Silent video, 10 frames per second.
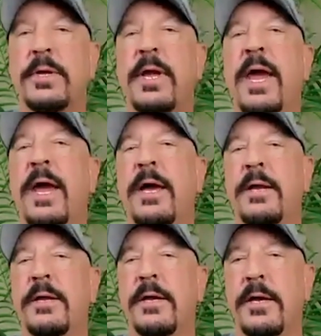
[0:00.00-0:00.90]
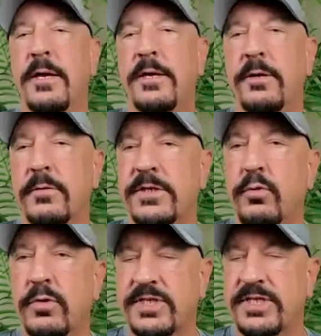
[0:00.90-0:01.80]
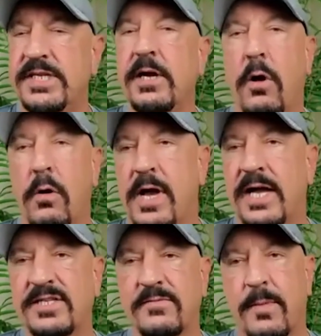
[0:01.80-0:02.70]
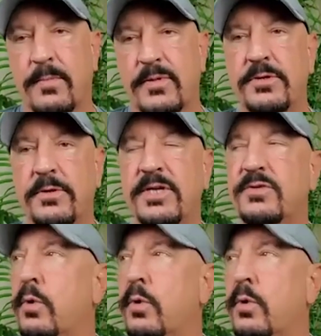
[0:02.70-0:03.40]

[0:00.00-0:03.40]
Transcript: and uh, you'll, you will see all kinds of opportunities.